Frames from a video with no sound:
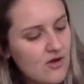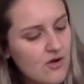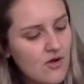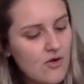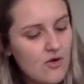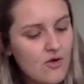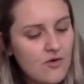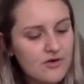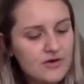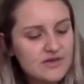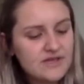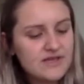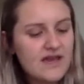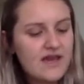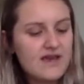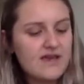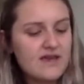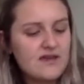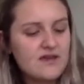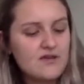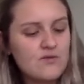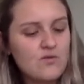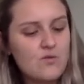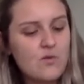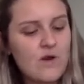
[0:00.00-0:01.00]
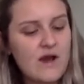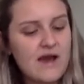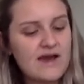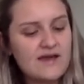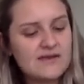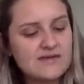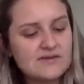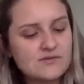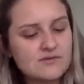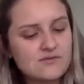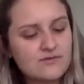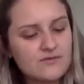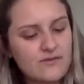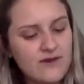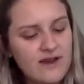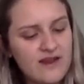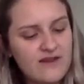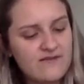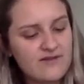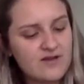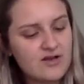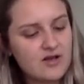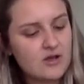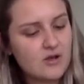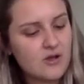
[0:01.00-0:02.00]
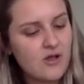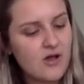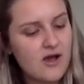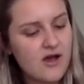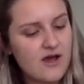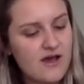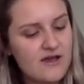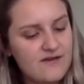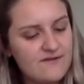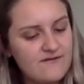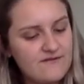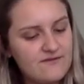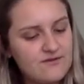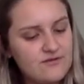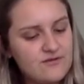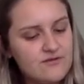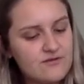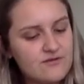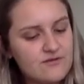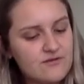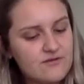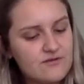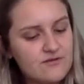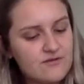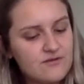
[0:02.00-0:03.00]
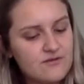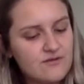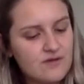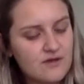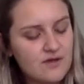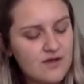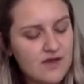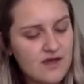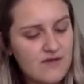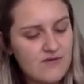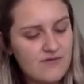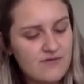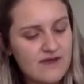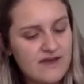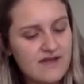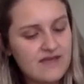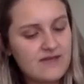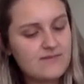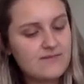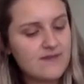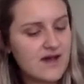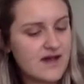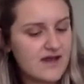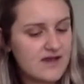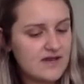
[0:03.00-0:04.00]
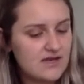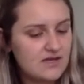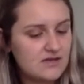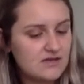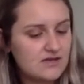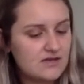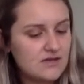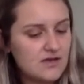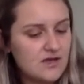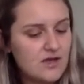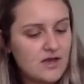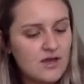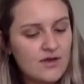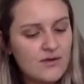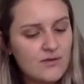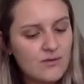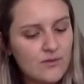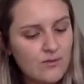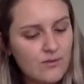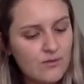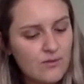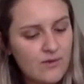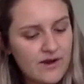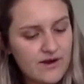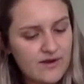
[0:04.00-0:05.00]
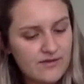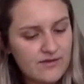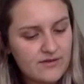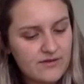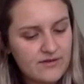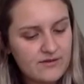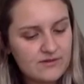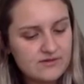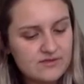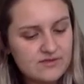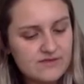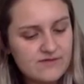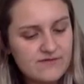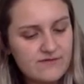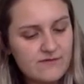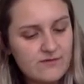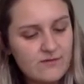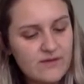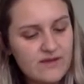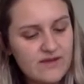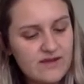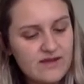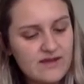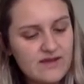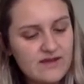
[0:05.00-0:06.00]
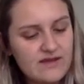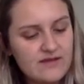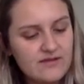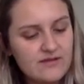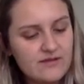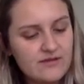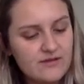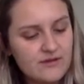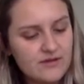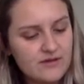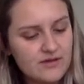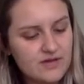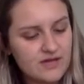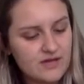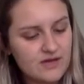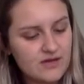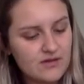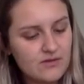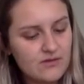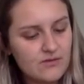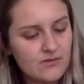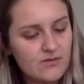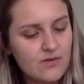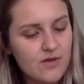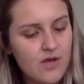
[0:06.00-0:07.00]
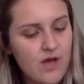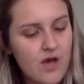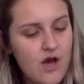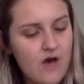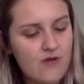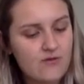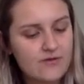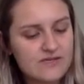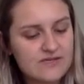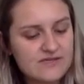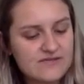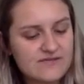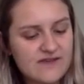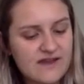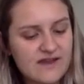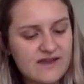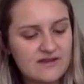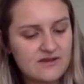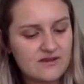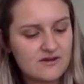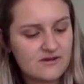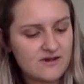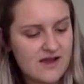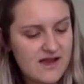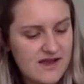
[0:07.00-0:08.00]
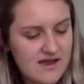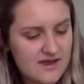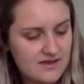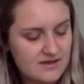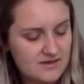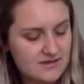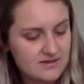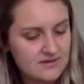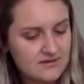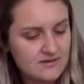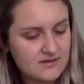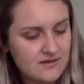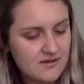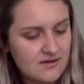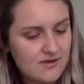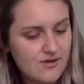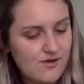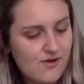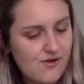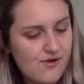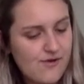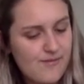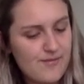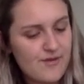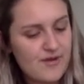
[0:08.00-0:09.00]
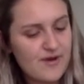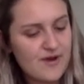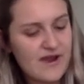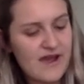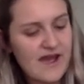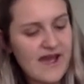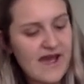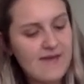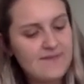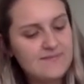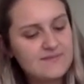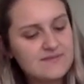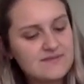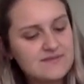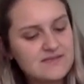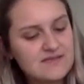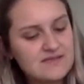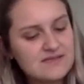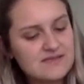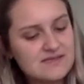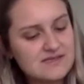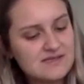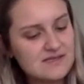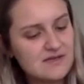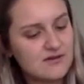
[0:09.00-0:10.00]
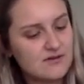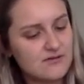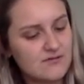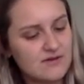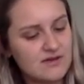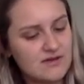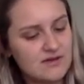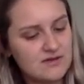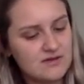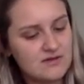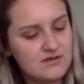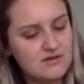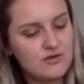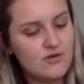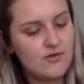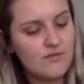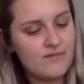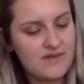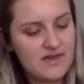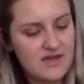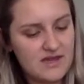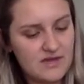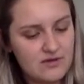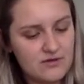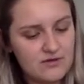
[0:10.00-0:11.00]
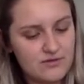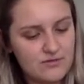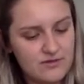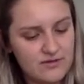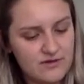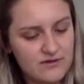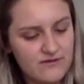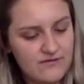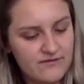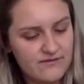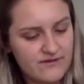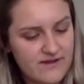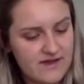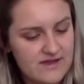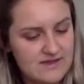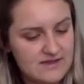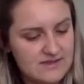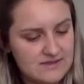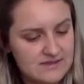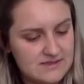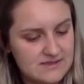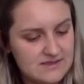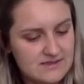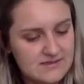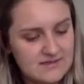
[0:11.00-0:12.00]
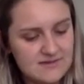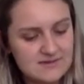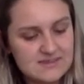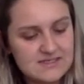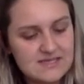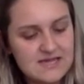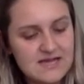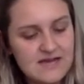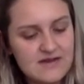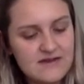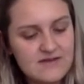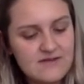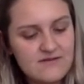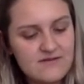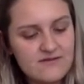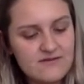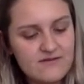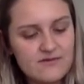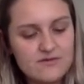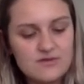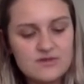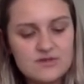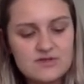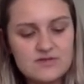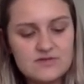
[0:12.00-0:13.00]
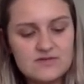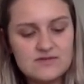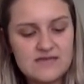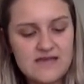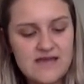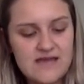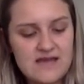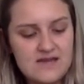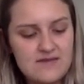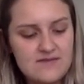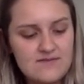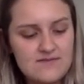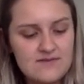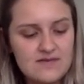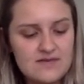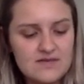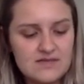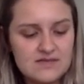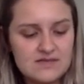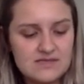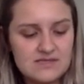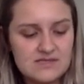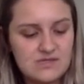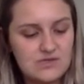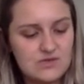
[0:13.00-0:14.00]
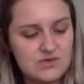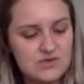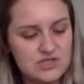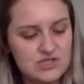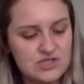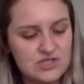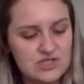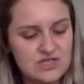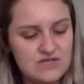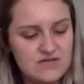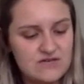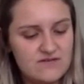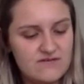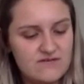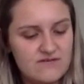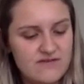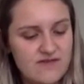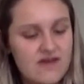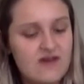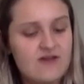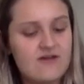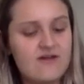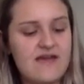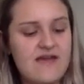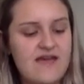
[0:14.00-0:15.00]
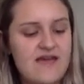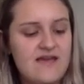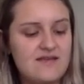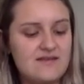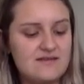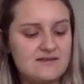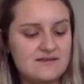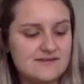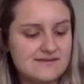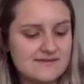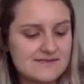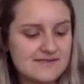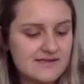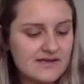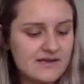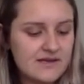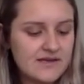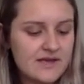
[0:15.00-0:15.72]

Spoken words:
Or yet in wise old Ravenclaw, if you're a ready mind, where those of wit and learning will always find their kind. Or perhaps in Slytherin you'll make your real friends. Those cunning folk use any means to achieve their ends.